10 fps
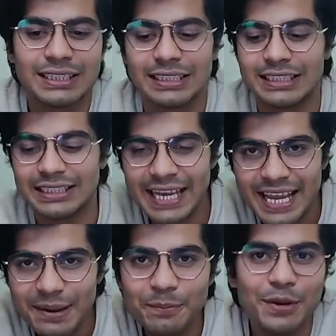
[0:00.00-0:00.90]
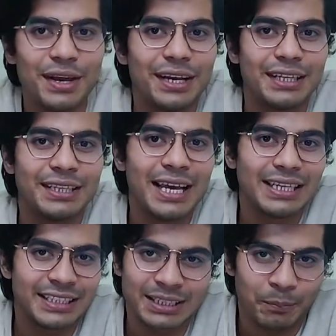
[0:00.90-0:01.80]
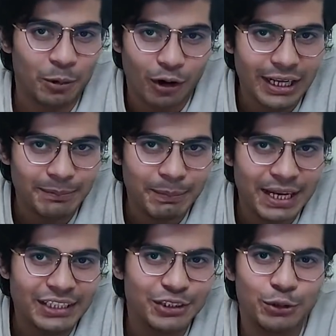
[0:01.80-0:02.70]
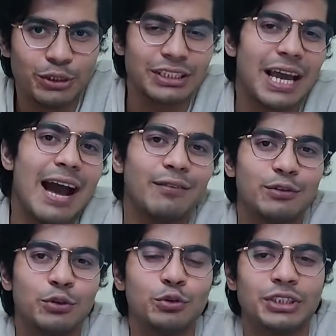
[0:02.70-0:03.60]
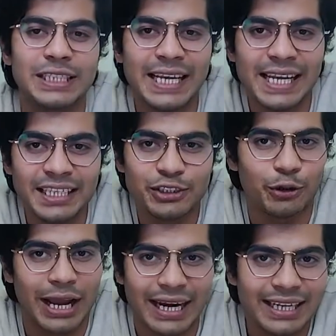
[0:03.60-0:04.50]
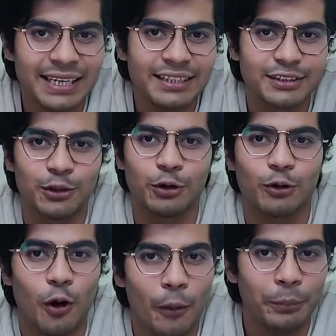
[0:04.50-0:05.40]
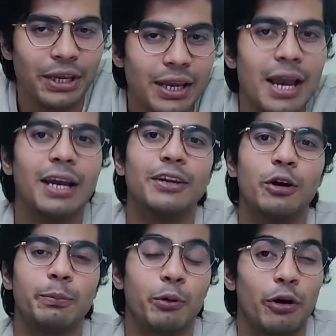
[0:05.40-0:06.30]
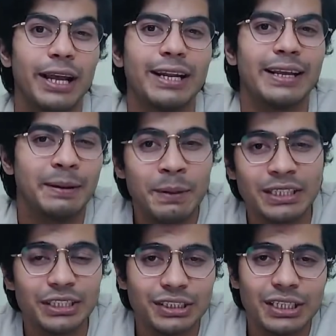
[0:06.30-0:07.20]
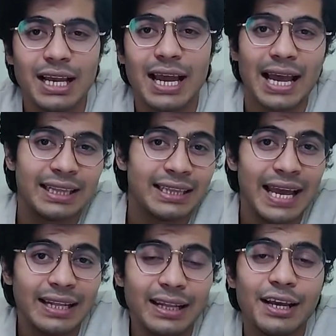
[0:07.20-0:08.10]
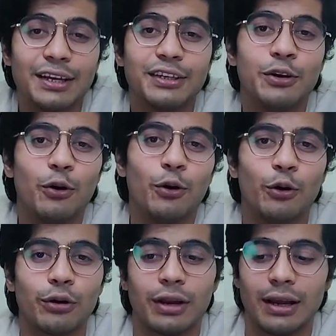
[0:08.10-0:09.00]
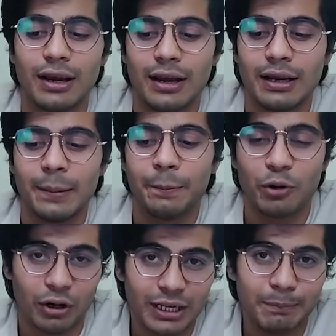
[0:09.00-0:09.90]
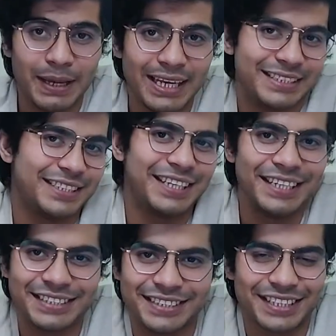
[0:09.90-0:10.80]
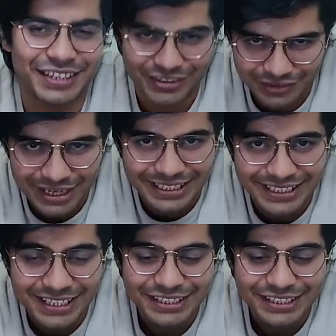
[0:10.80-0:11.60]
Same, there is a product page. You just have to change your headings, your copy, your product images, and then your product page is ready.